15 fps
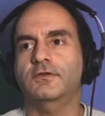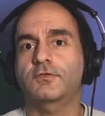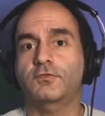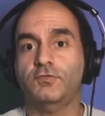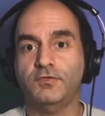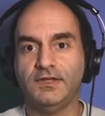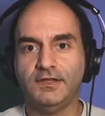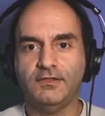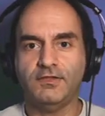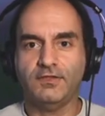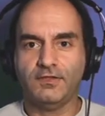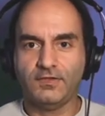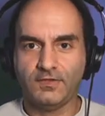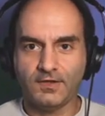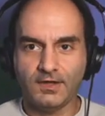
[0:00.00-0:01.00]
Creed's
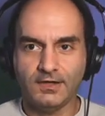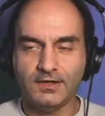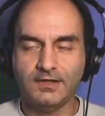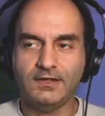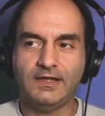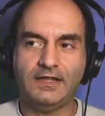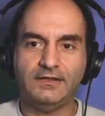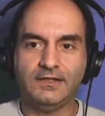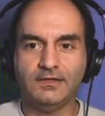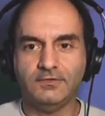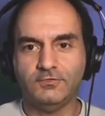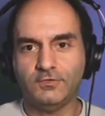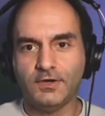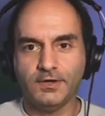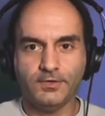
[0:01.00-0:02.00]
son, and
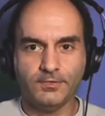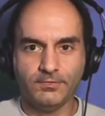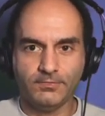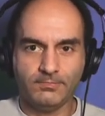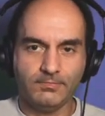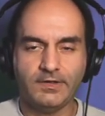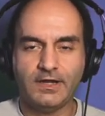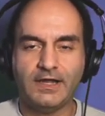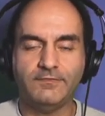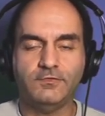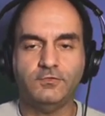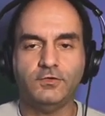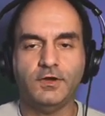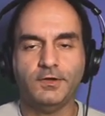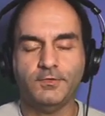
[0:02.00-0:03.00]
then Drago, Ivan
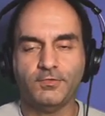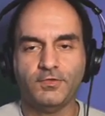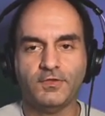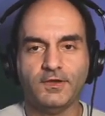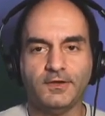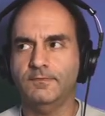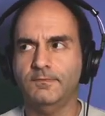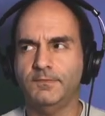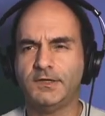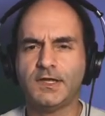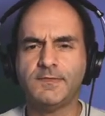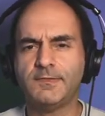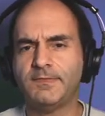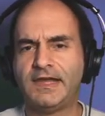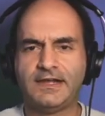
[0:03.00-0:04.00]
Drago's son. But
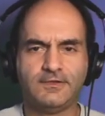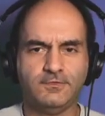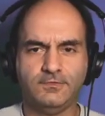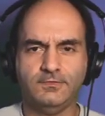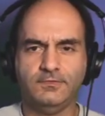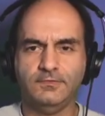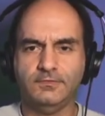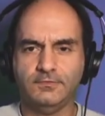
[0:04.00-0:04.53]
coming back to